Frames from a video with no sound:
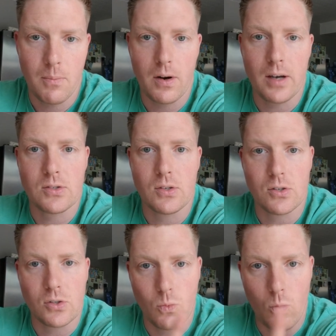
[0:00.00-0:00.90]
but also
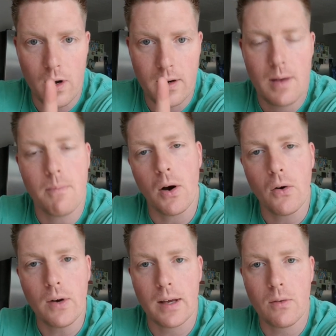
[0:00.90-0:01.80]
there's one
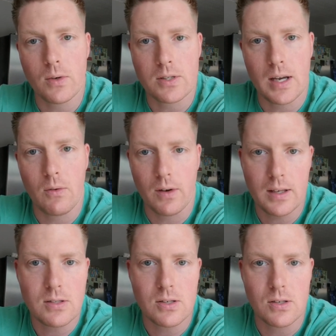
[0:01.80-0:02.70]
component, which I will
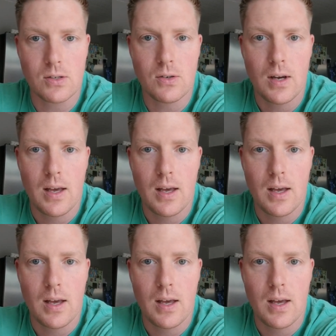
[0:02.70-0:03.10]
get to,